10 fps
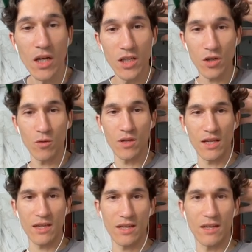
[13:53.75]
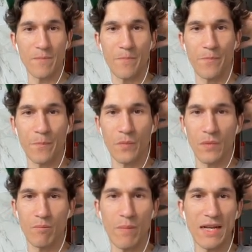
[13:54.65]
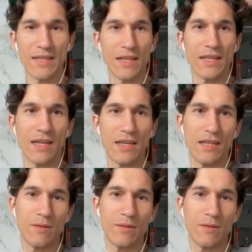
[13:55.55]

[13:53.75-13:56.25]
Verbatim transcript: So the bottleneck